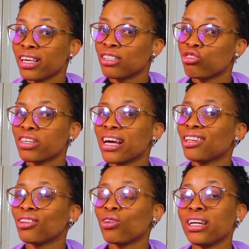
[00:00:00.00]
You gain
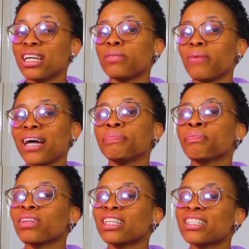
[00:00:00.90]
knowledge by
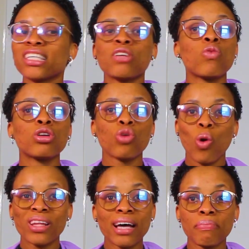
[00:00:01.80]
seeing what other
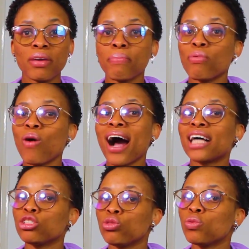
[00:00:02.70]
people are
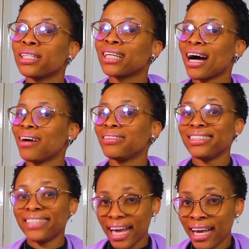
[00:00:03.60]
doing out
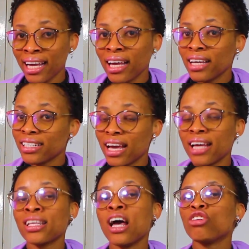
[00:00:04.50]
there. Yes.
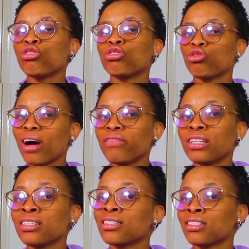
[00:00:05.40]
So traveling is
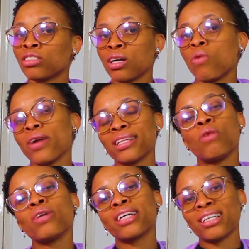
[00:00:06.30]
another way that we
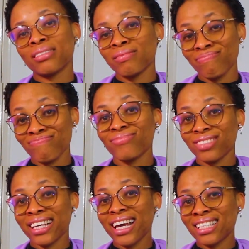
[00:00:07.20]
can
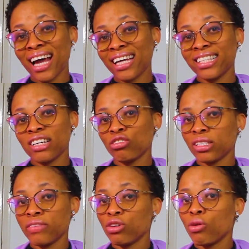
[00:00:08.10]
get ideas to
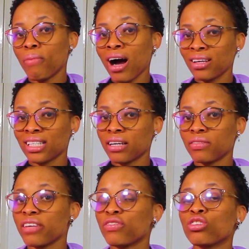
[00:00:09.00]
develop ourselves. If
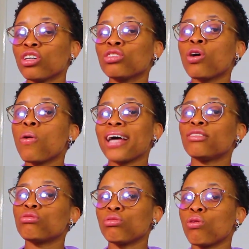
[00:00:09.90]
you don't know where
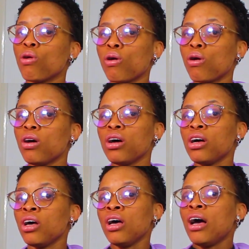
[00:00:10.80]
to go,
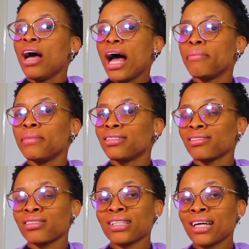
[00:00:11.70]
I mean,
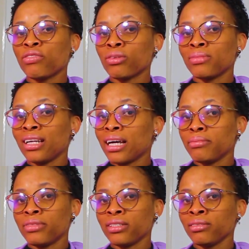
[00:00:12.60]
start from the library.